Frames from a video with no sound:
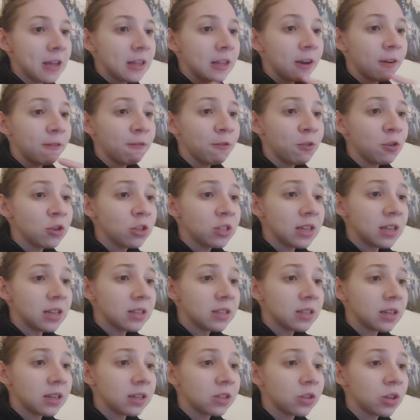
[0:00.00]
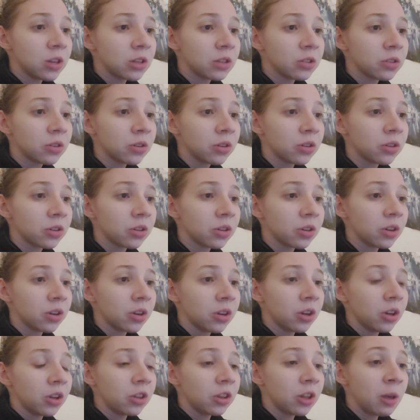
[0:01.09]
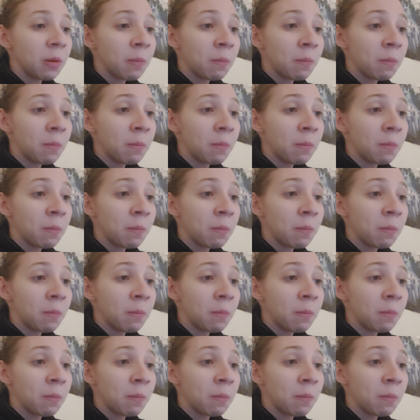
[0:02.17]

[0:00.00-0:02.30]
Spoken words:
their first instinct to assert the